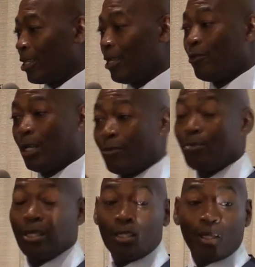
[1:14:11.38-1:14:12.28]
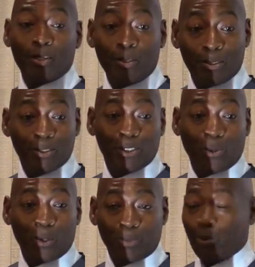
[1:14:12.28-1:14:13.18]
If you ever meet another
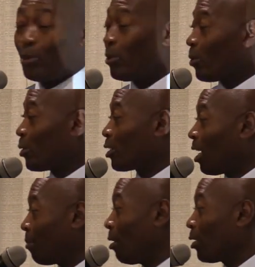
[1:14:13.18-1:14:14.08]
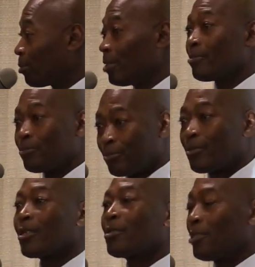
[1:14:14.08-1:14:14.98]
George Poole or Scott Mosby,
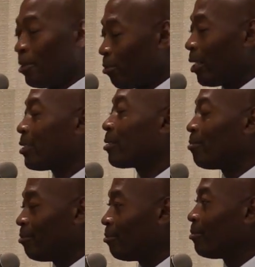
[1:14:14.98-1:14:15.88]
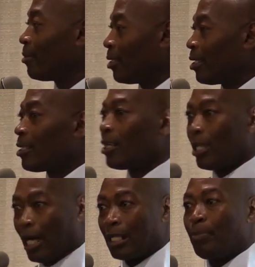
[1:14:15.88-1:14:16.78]
embrace them. A
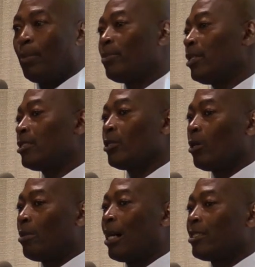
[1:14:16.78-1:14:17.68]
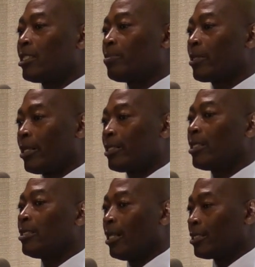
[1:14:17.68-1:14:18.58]
lot of people need to know about this because
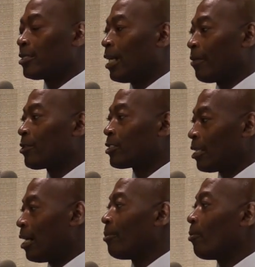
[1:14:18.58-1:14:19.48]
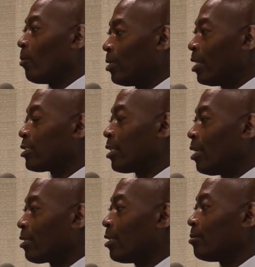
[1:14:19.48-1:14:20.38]
it doesn't have to stop when that
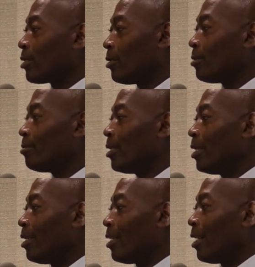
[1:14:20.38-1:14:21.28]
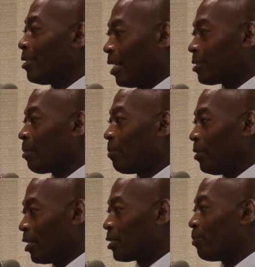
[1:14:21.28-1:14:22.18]
child comes home. And that's my
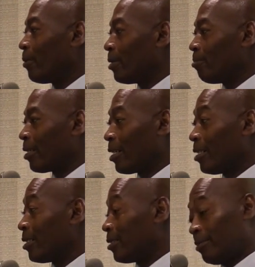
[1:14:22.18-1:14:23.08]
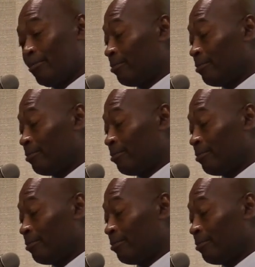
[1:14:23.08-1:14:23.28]
biggest point, because